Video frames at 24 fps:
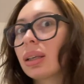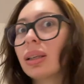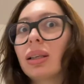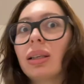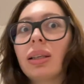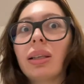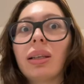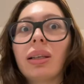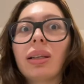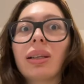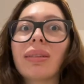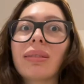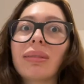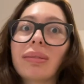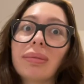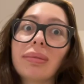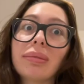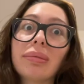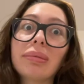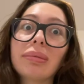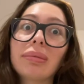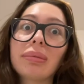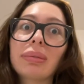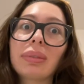
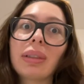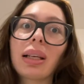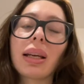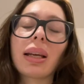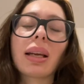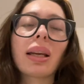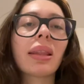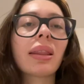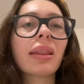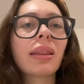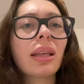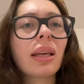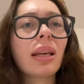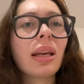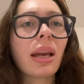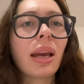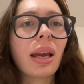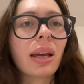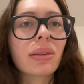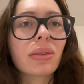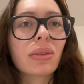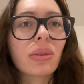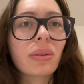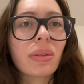Um, I think I
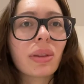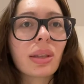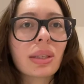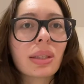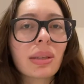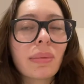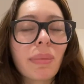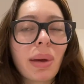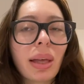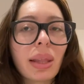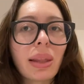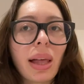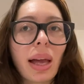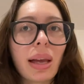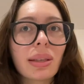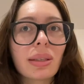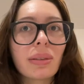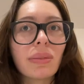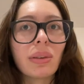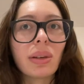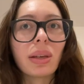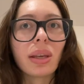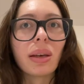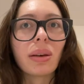answered this in my
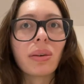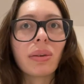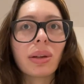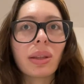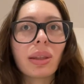last video.